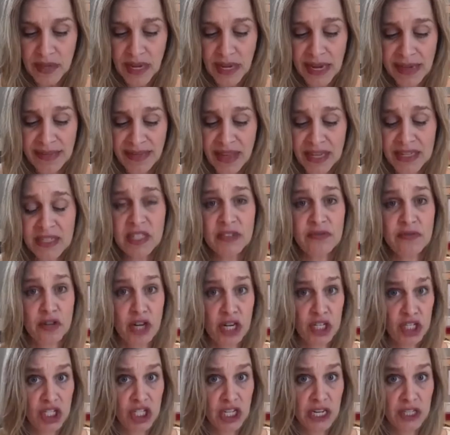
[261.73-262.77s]
And then
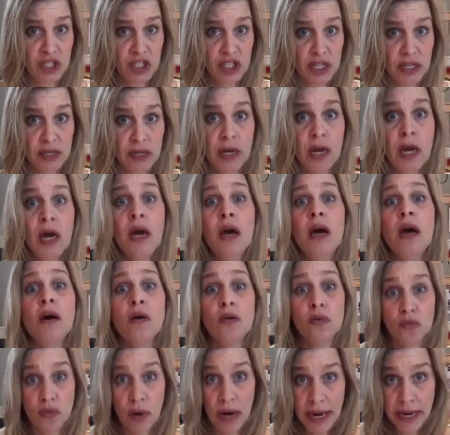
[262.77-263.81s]
differentiation,
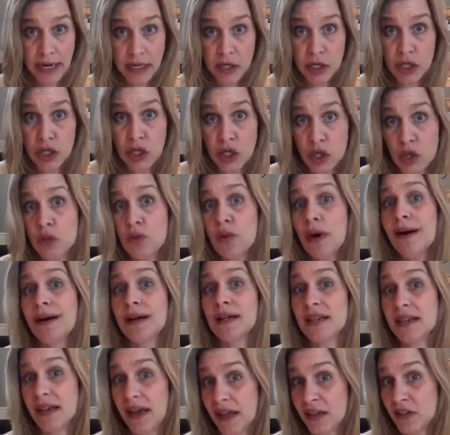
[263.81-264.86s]
right? You
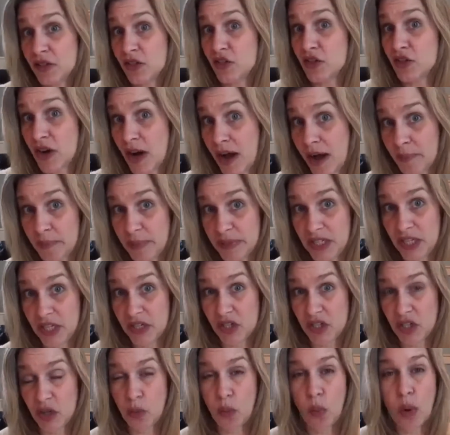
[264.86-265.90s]
against your
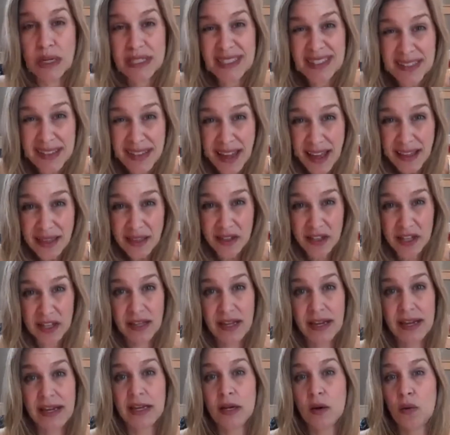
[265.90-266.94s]
competition. What does that look
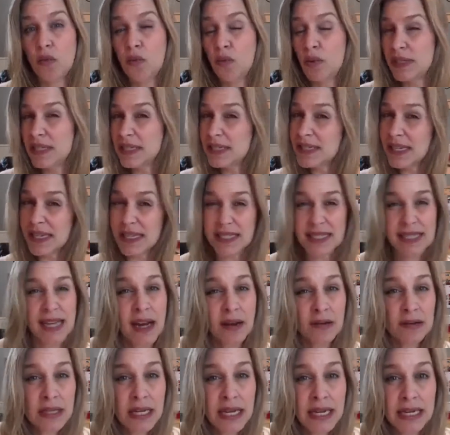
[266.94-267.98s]
like? What does that
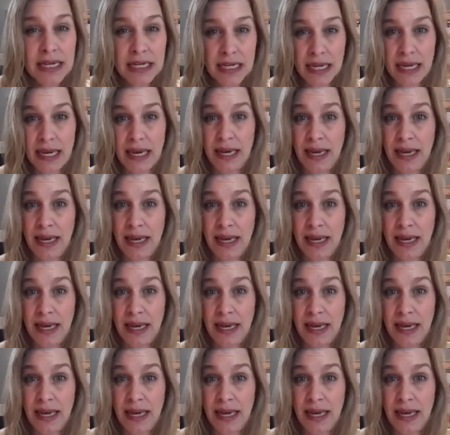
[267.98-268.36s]
sound like?